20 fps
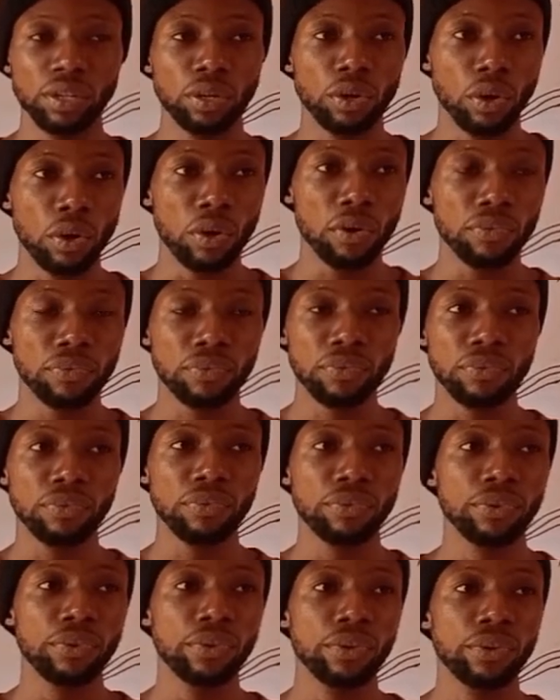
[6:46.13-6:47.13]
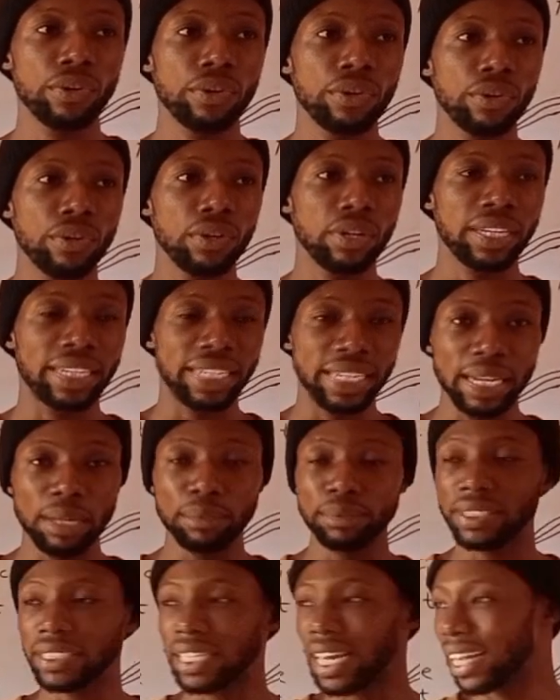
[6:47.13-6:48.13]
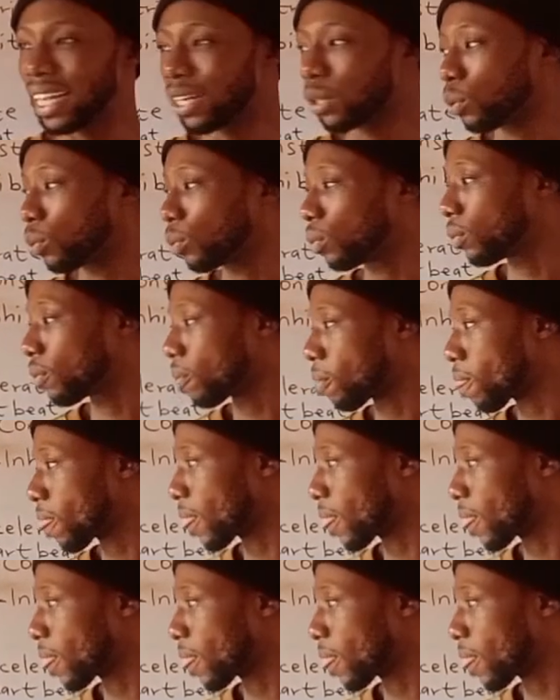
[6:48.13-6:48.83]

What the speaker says: of Krebs cycle.